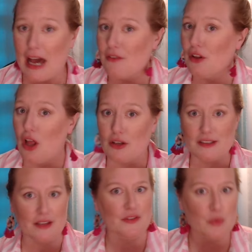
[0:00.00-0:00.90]
of a long
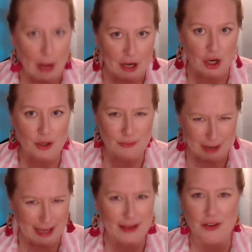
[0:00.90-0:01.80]
sleeve sweater,
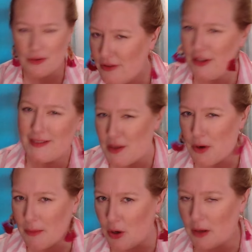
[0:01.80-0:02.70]
right? You can see where
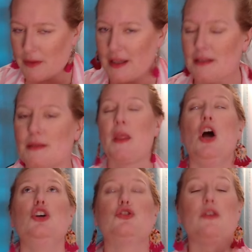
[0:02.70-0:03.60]
I'm going with this.
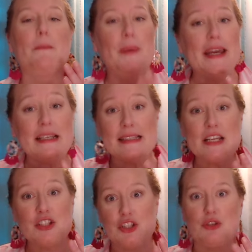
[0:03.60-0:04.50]
So the biggest
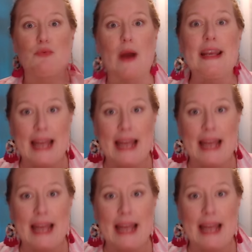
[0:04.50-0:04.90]
thing to do right